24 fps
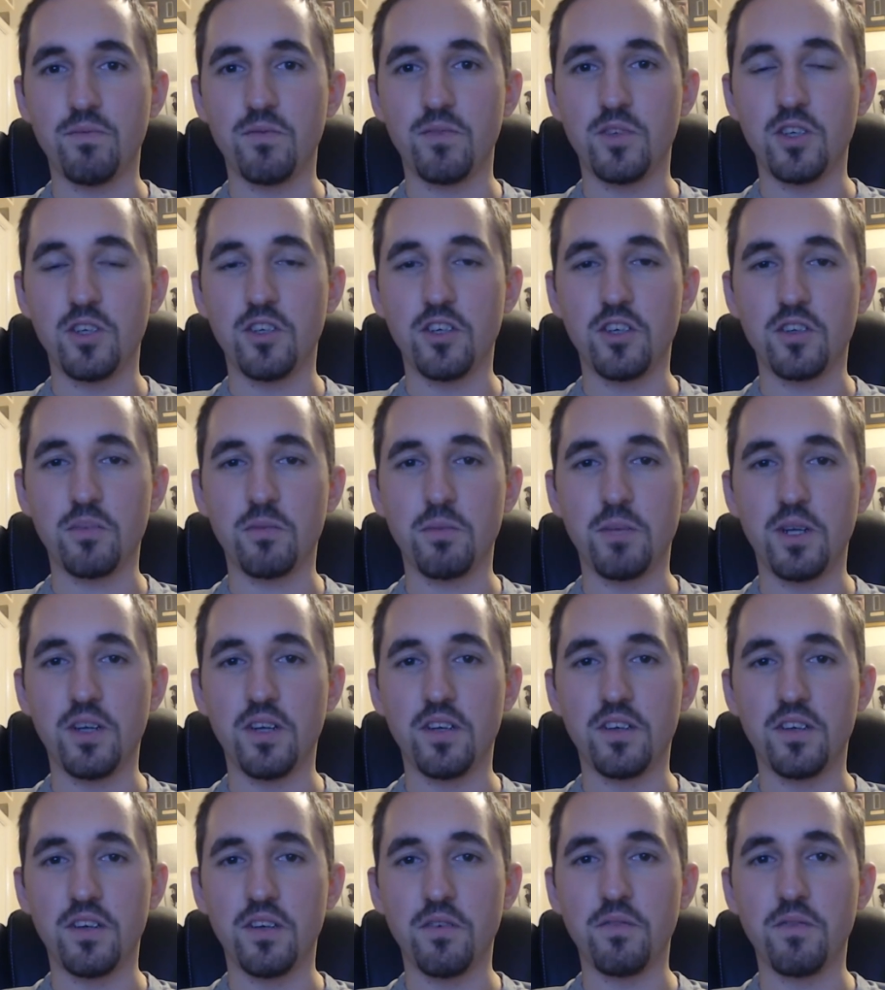She's just been
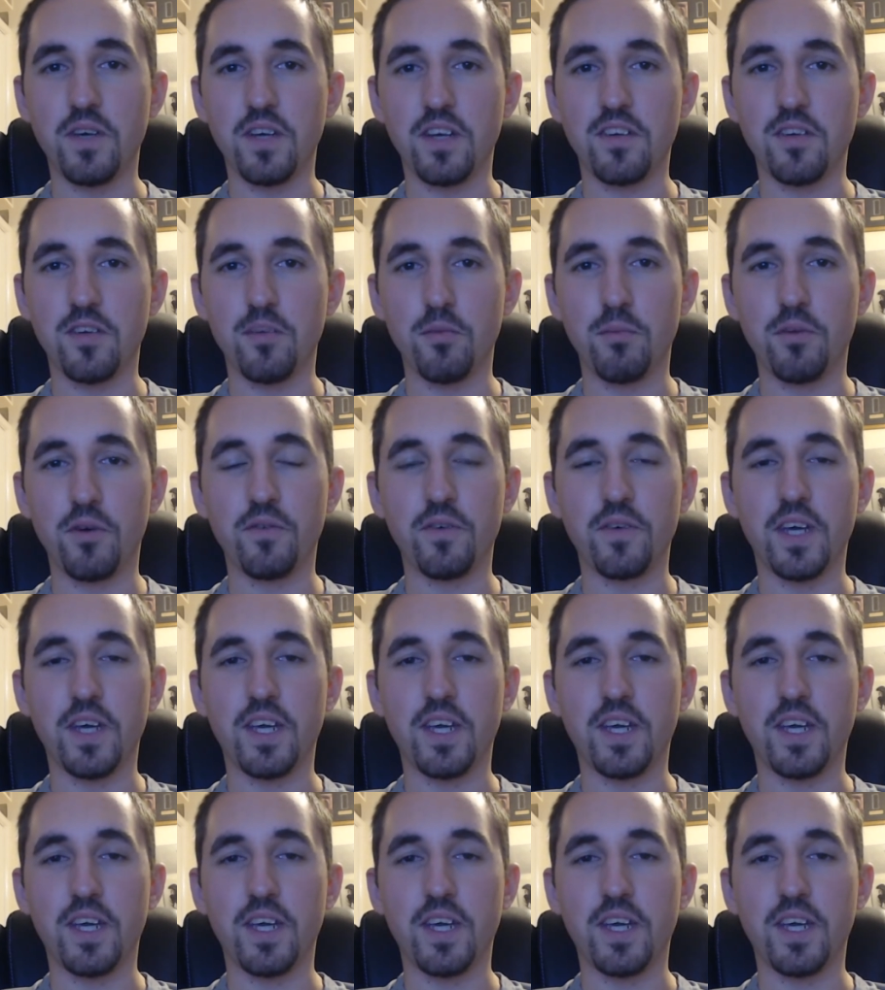a victim of